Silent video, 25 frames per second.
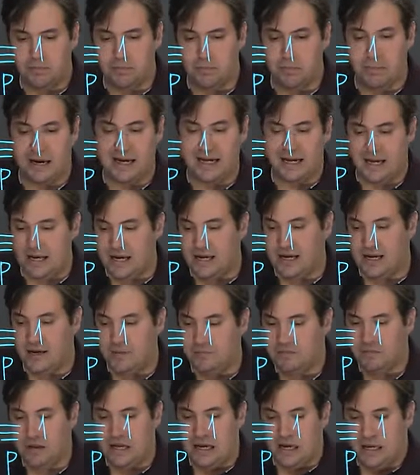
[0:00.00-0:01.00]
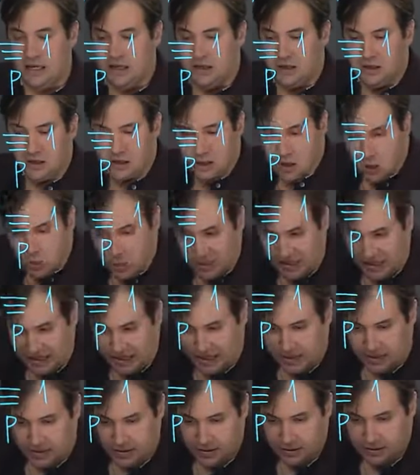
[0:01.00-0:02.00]
by a. So we
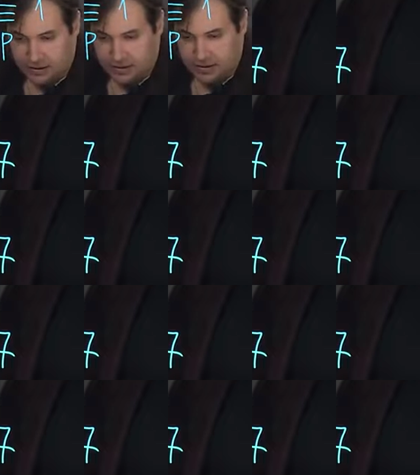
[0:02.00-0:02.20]
gain